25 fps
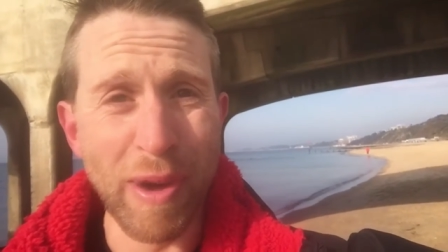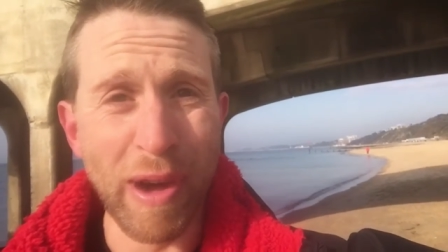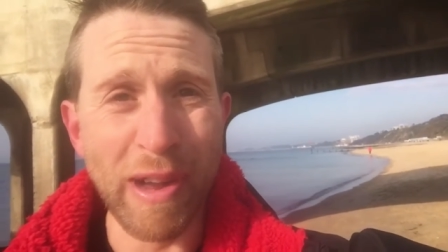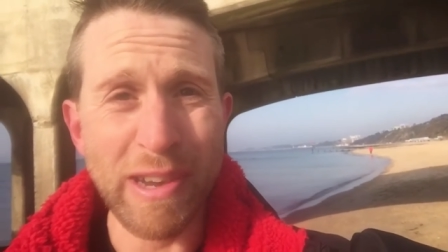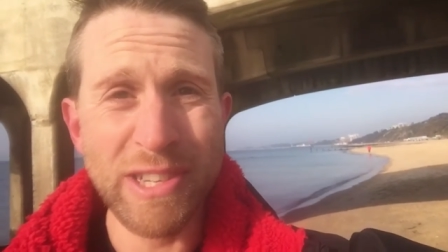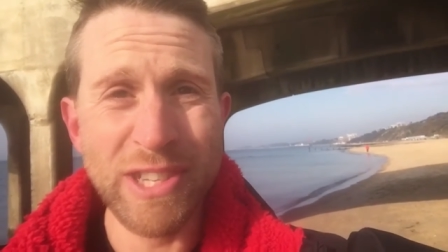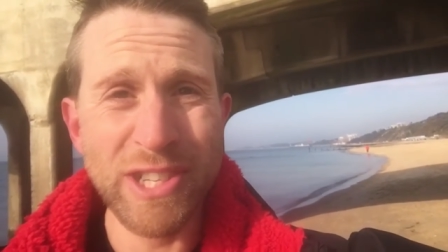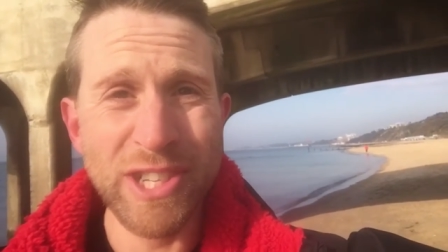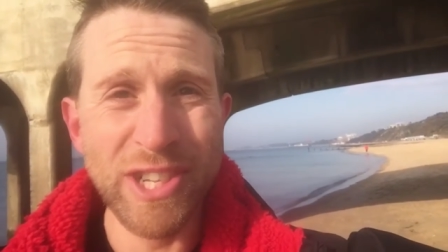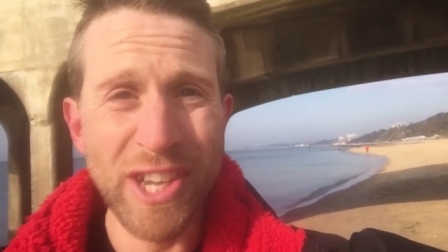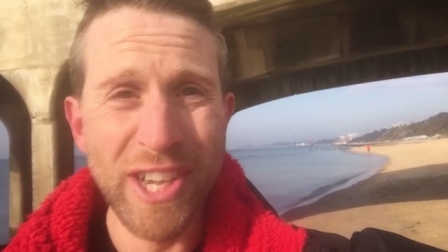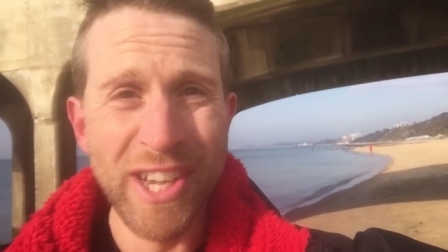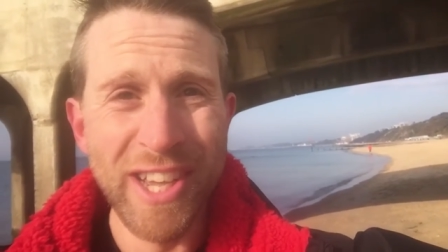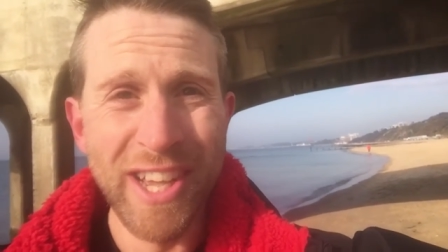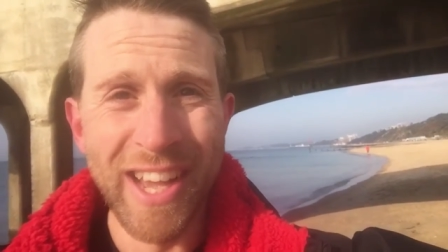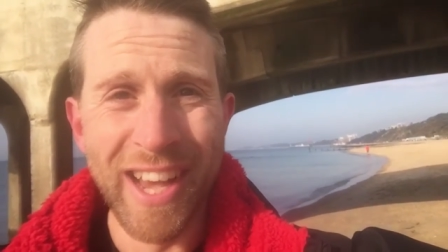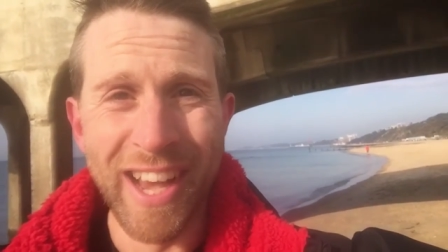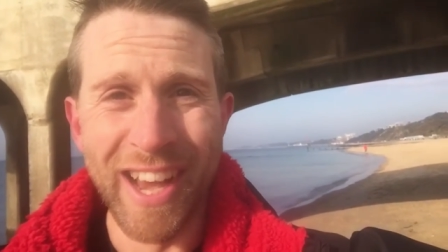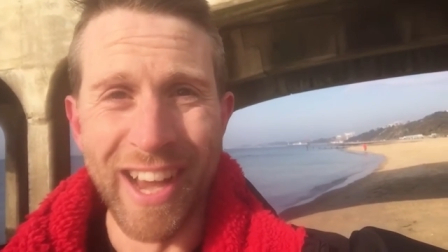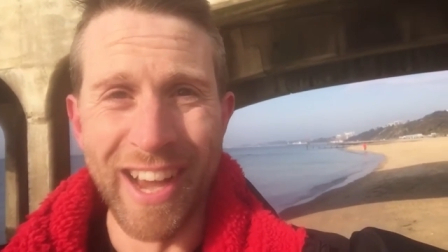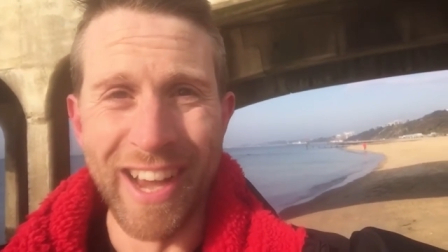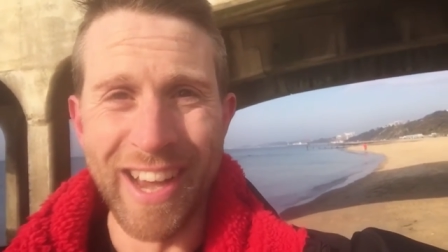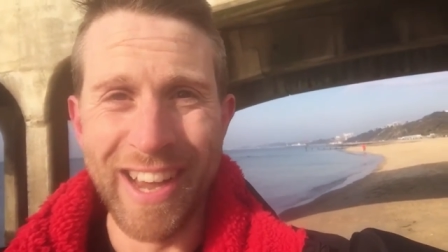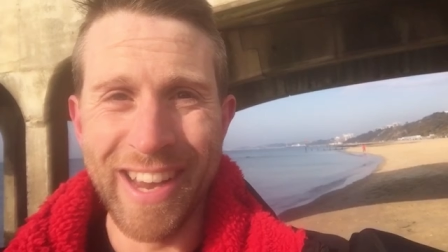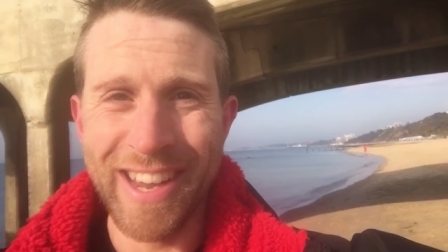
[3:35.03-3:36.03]
much
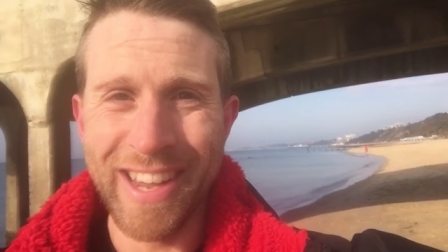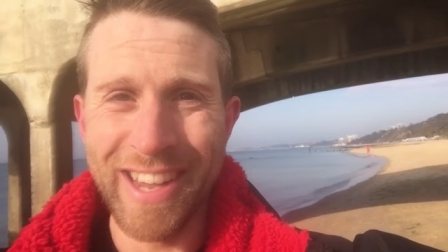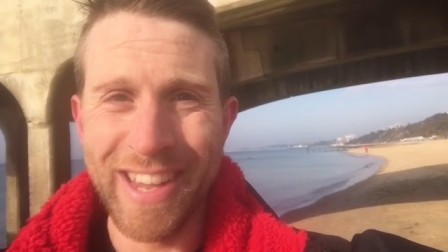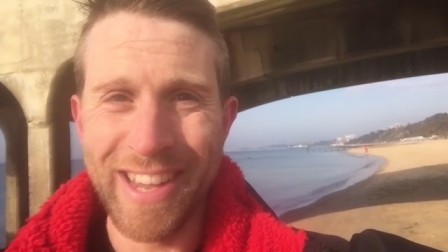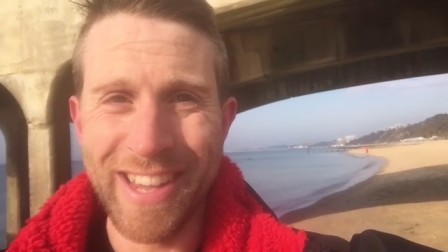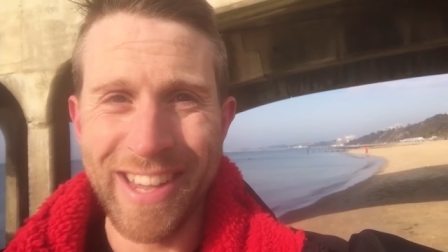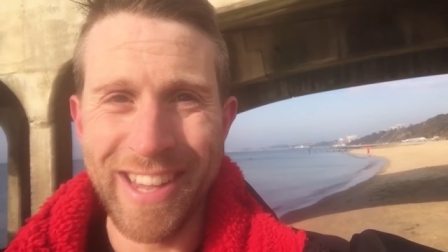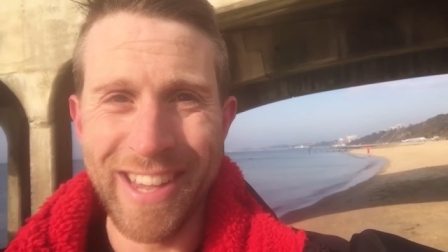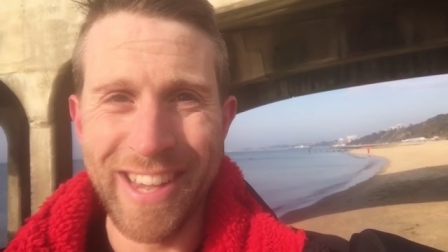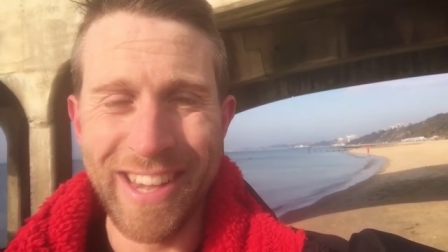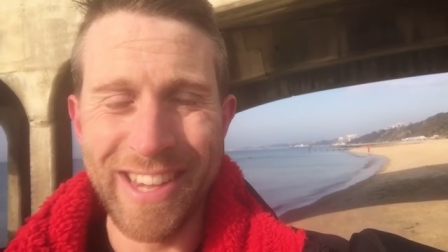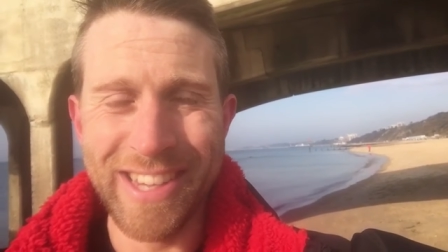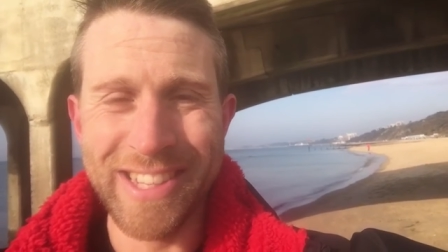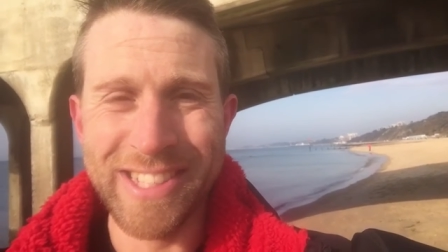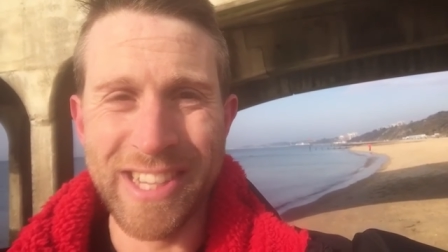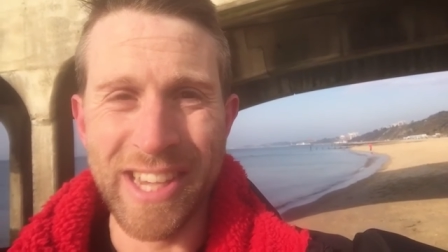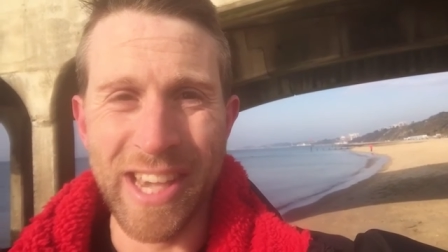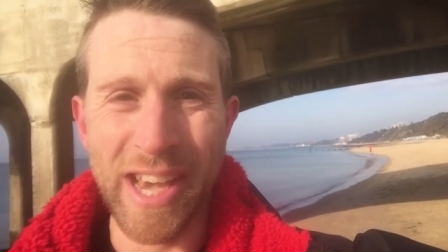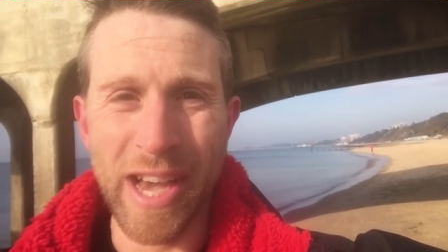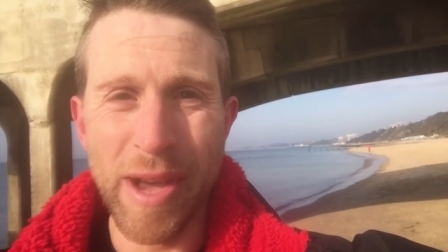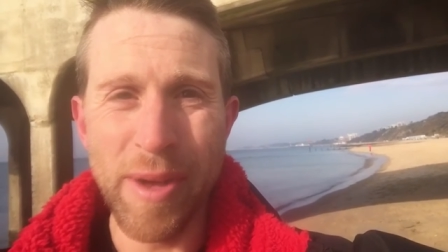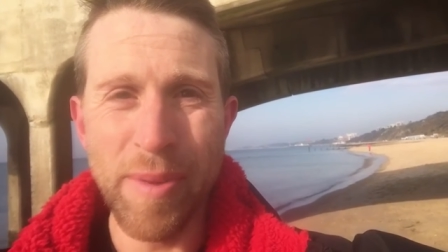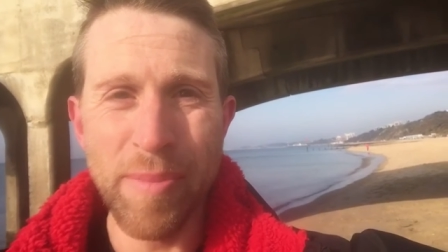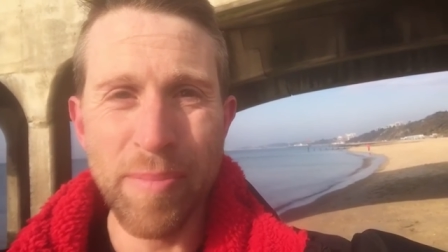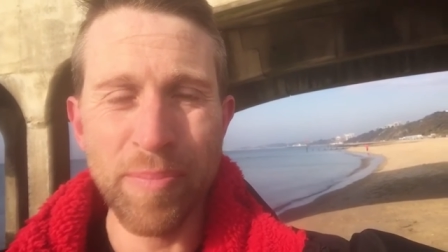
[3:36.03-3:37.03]
uh,
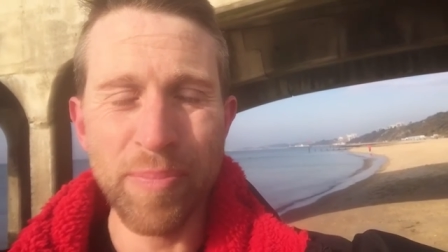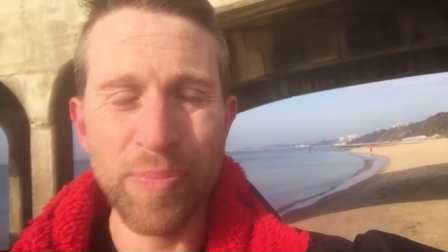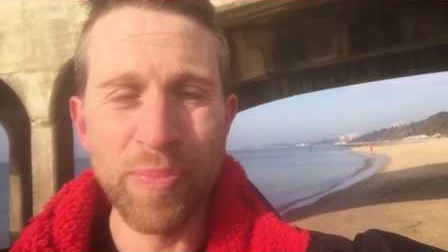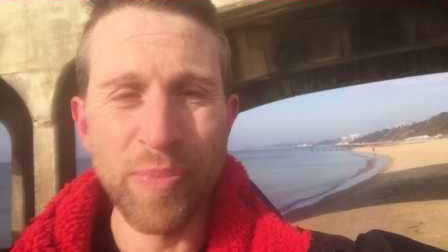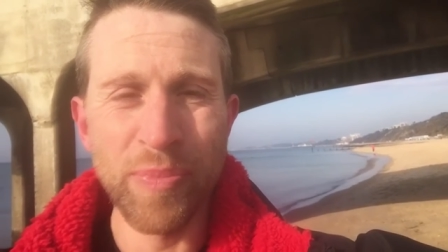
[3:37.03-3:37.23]
easier.